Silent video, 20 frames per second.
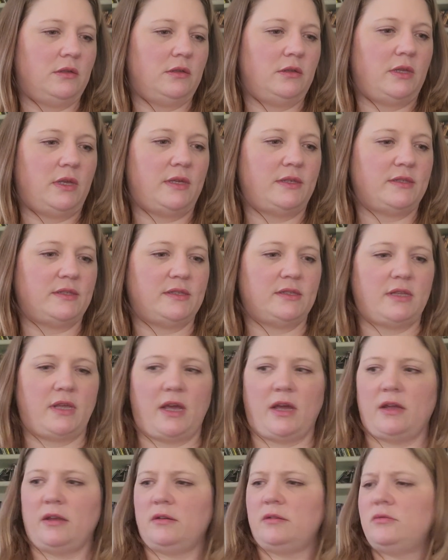
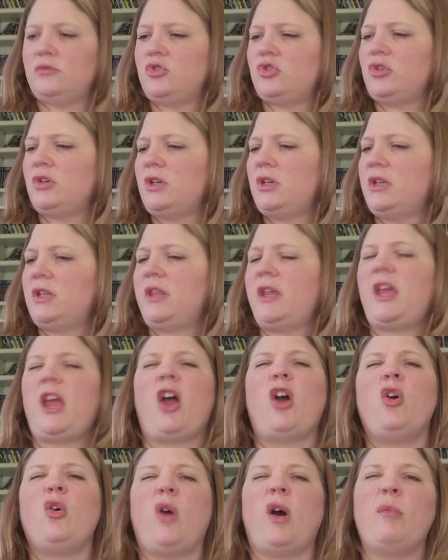that. I was trying to think.
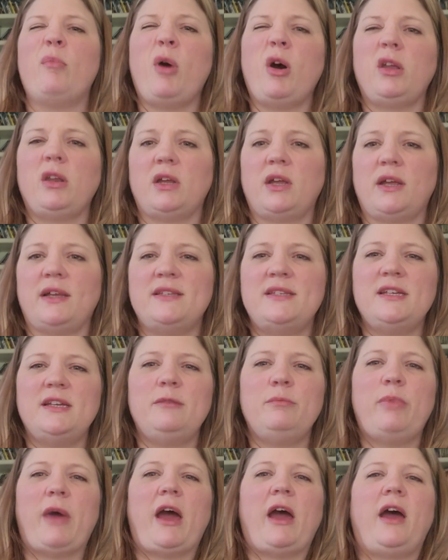Oh, I
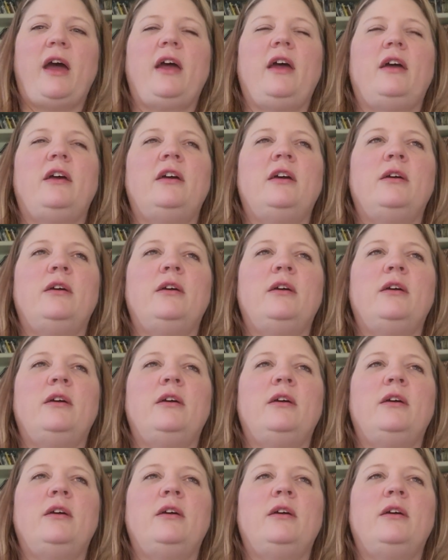did buy